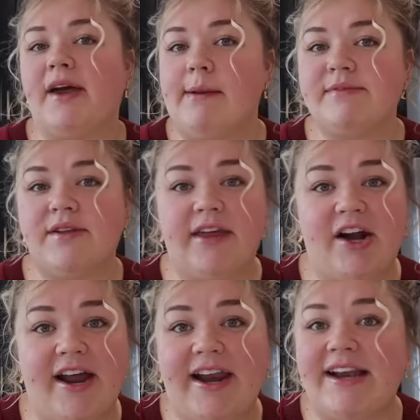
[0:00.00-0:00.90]
that comes on the
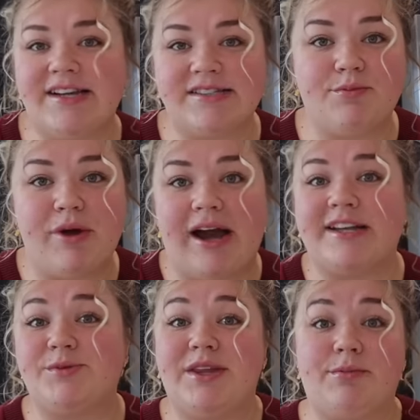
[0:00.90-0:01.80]
internet and doesn't
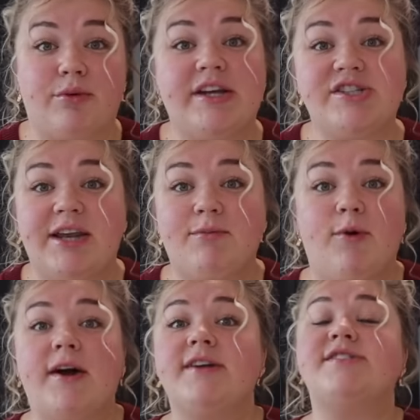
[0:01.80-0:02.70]
practice what they preach anymore.